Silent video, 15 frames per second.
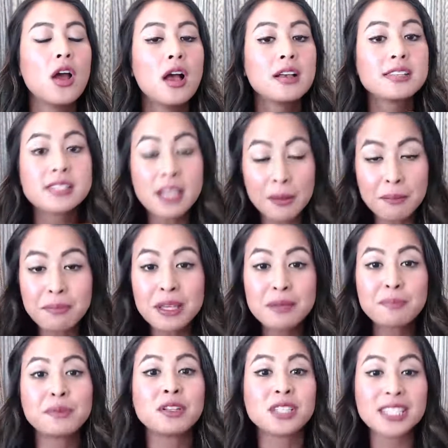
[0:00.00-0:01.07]
Some
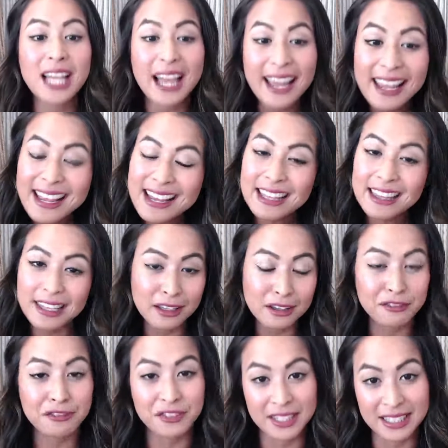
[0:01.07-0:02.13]
people like the
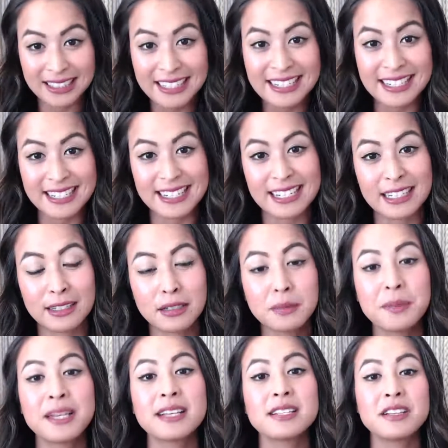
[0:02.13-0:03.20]
affiliate deal
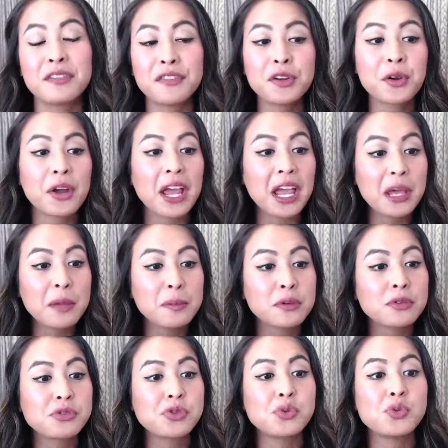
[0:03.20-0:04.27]
because if you're
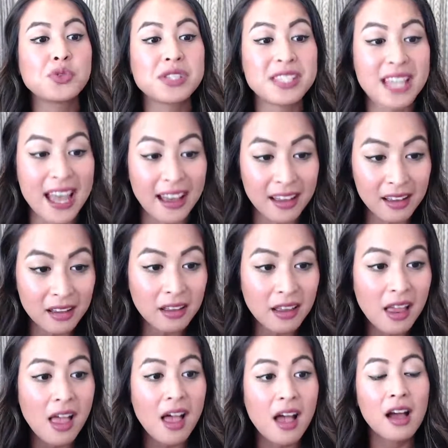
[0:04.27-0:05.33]
able to sell